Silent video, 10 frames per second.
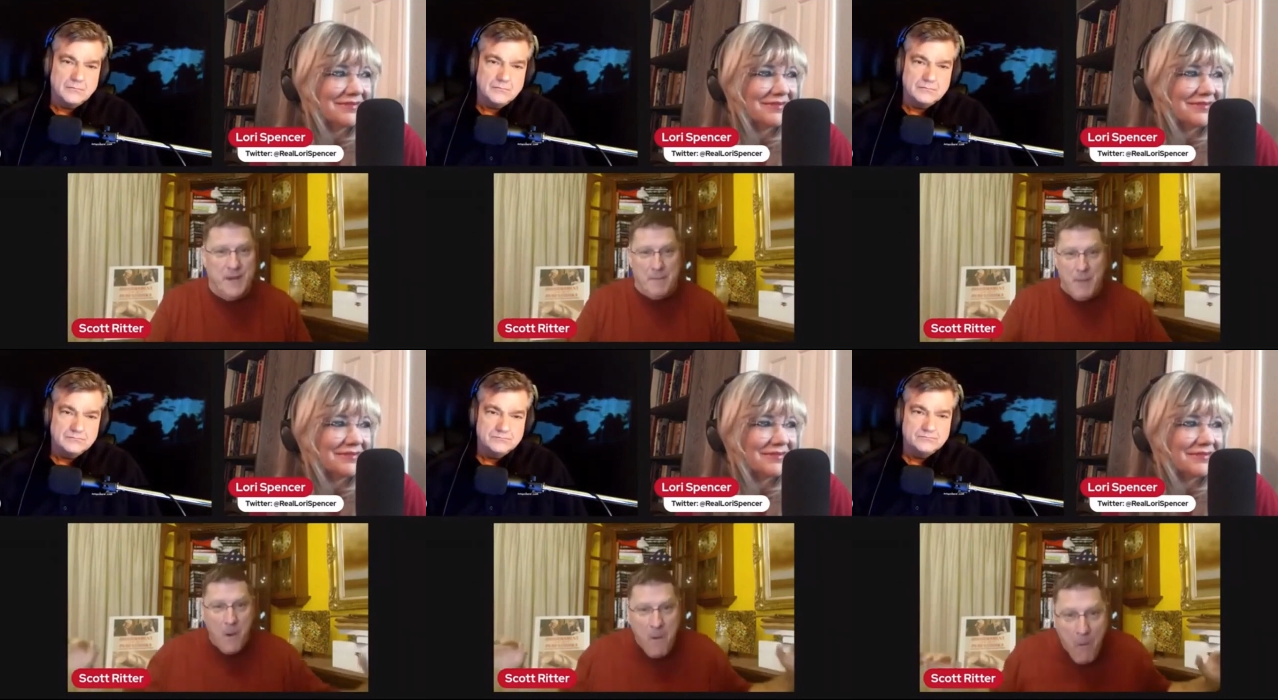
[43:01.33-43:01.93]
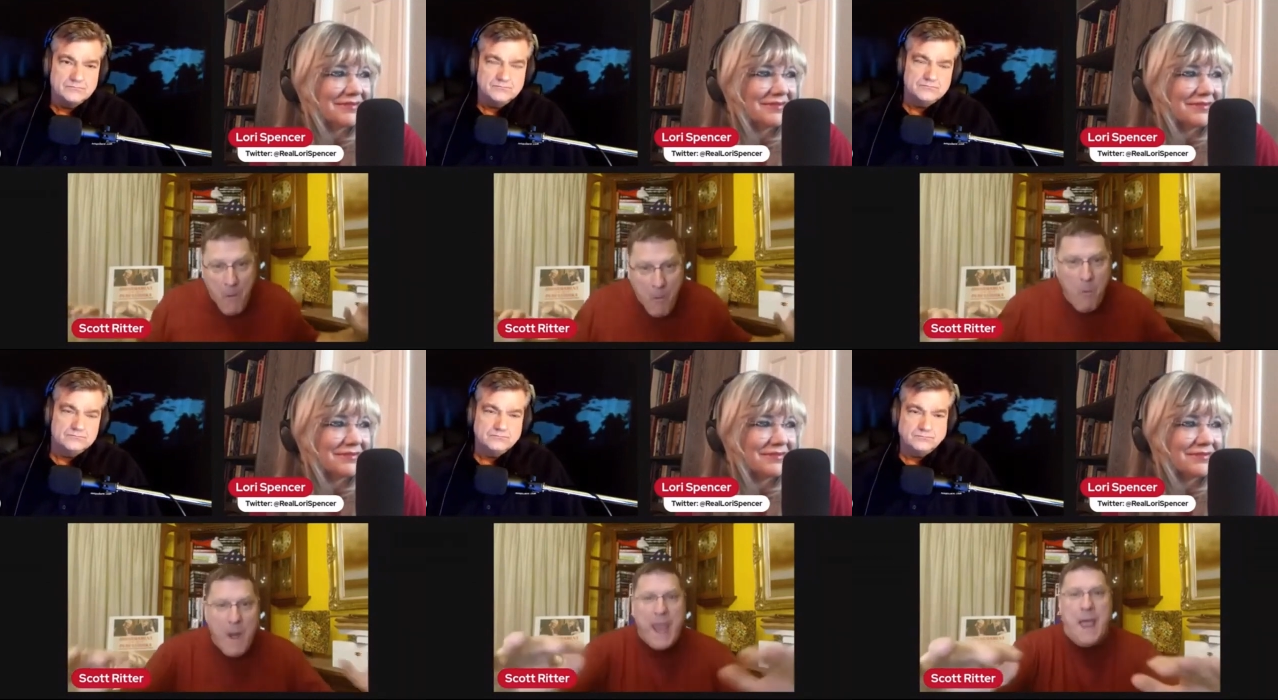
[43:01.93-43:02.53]
Speaker 1: up,
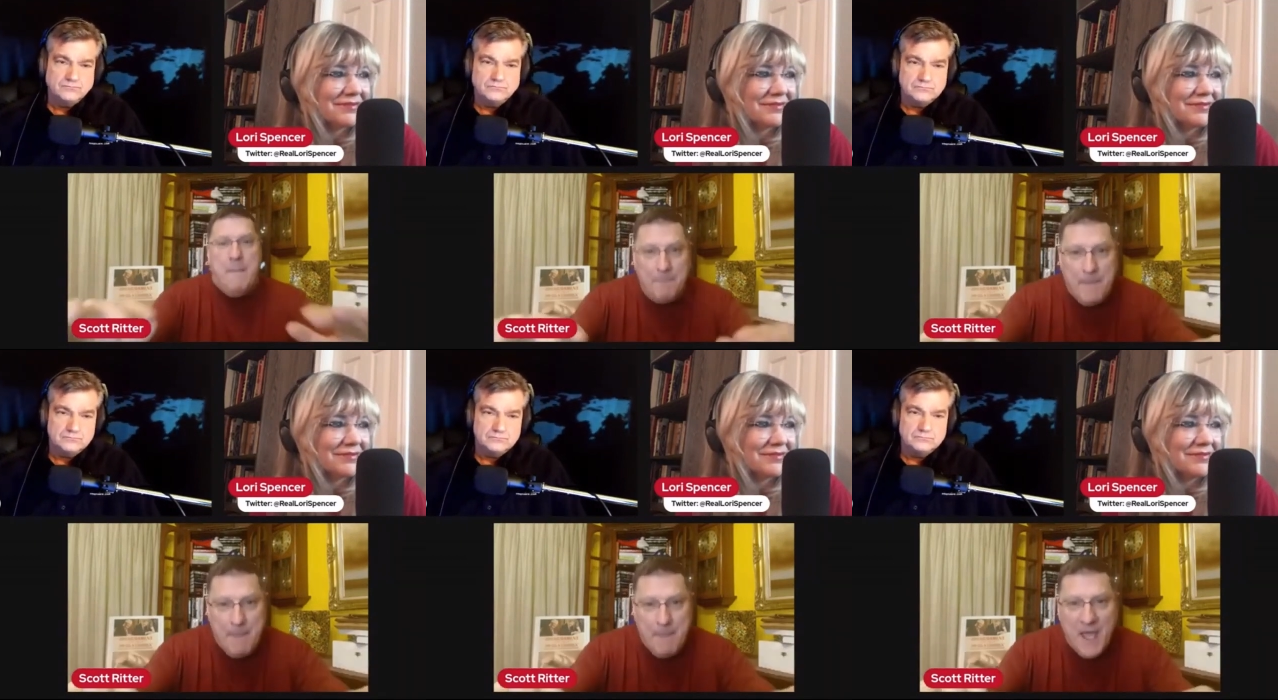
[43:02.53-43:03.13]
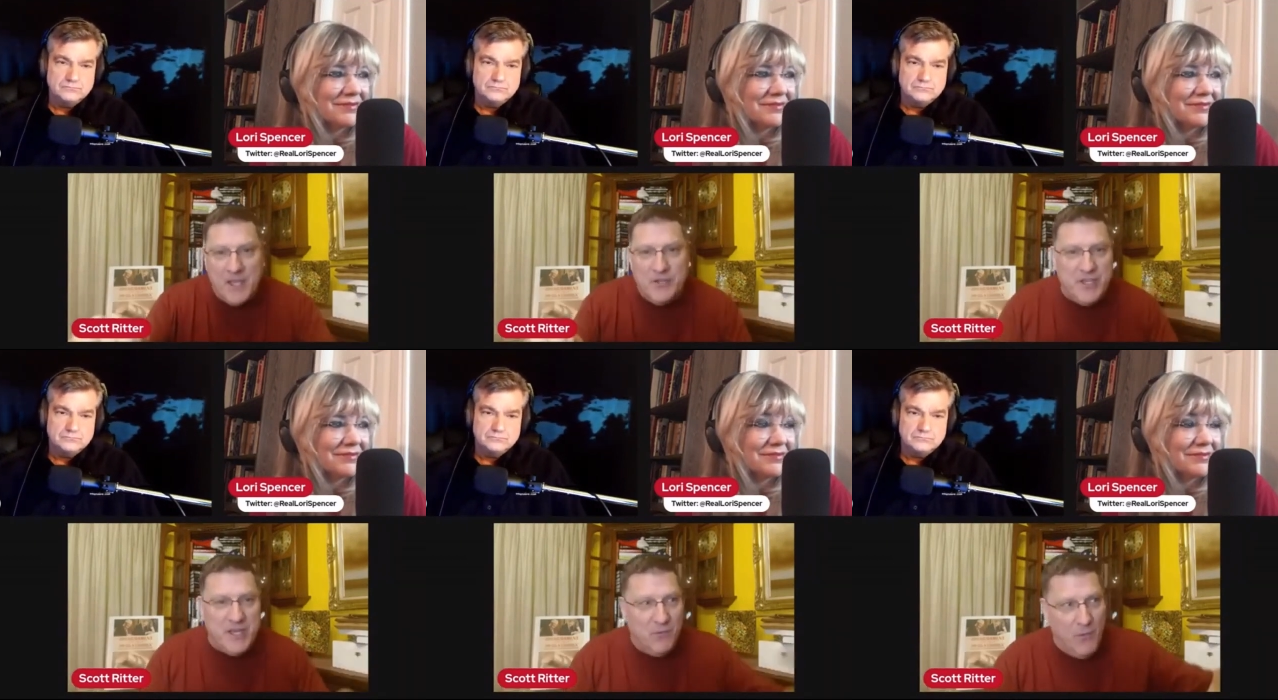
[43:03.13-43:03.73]
wham! You
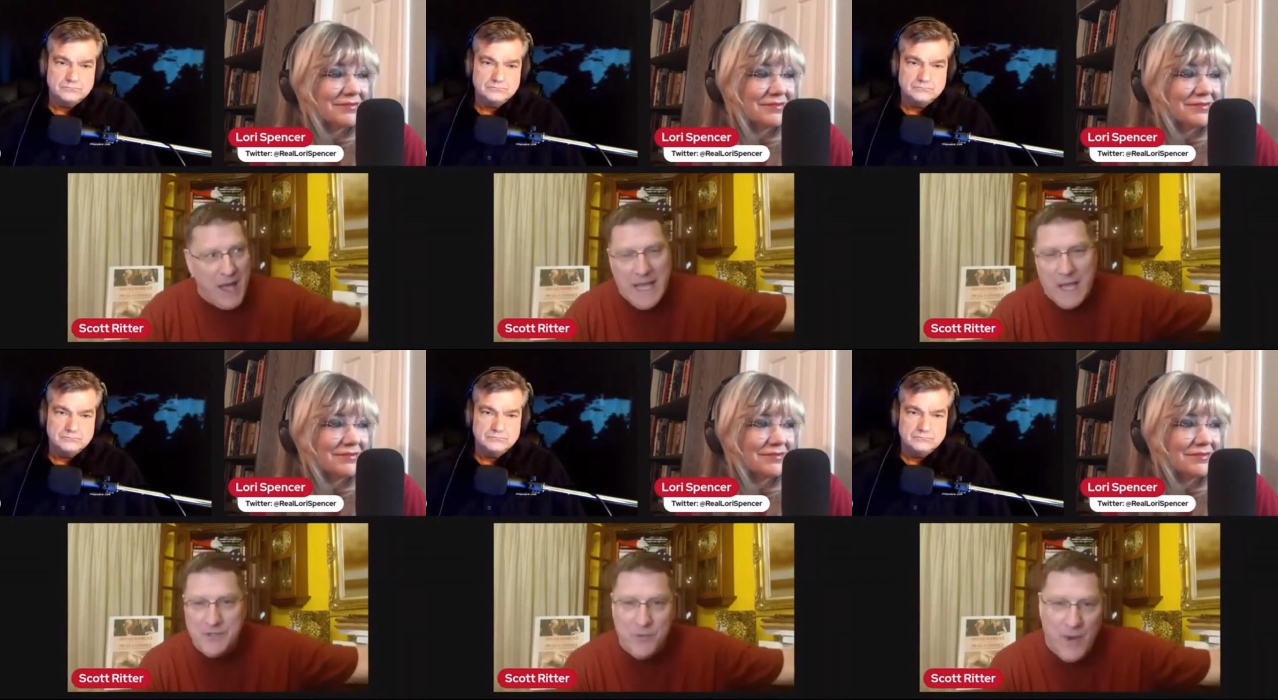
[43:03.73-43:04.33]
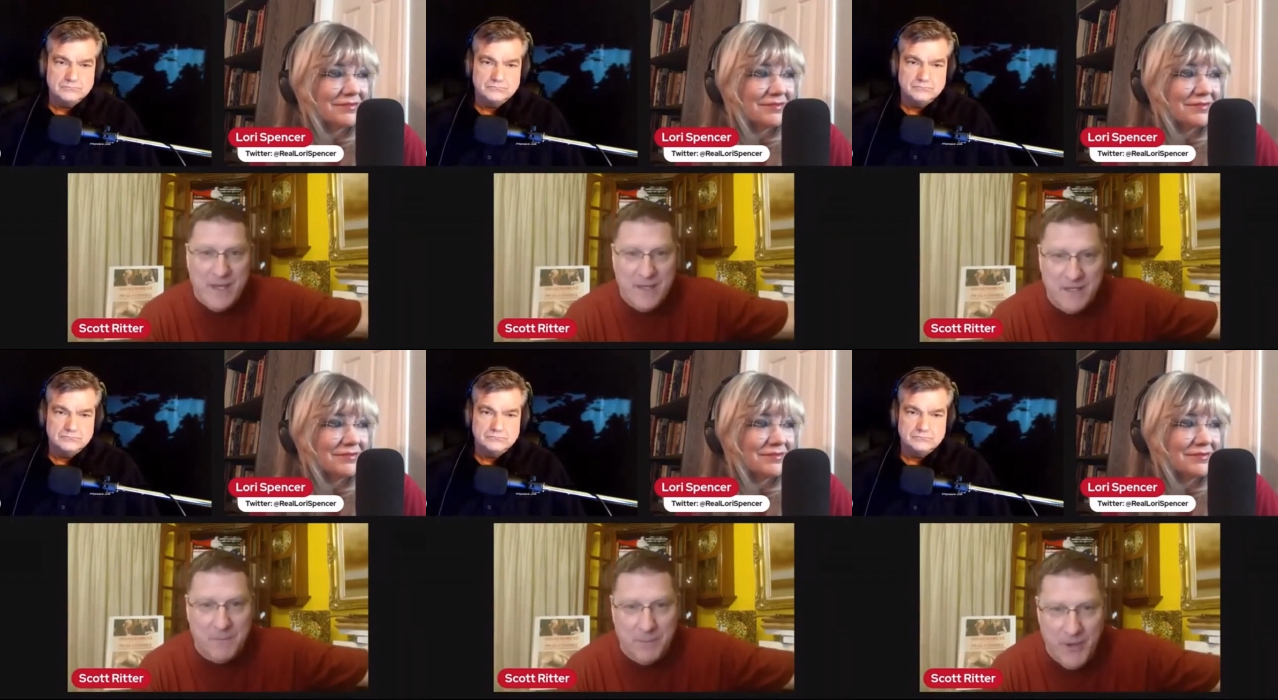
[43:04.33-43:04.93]
see, while I was waiting
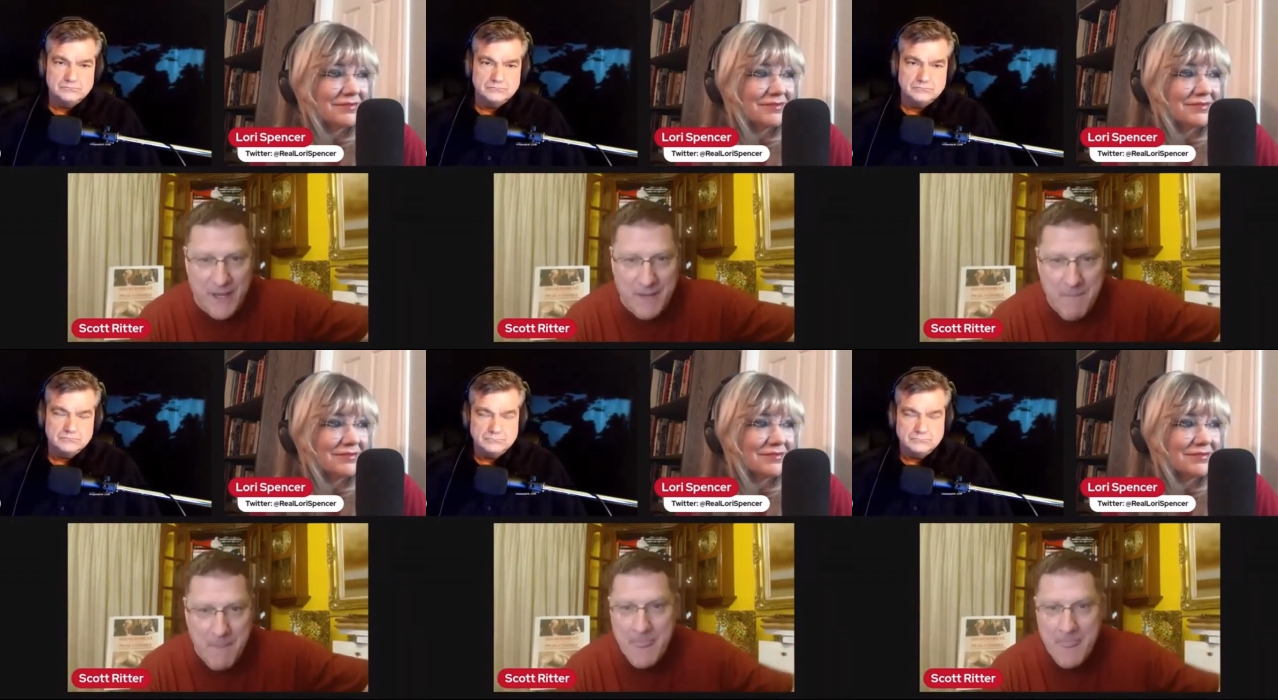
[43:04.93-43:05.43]
to deploy,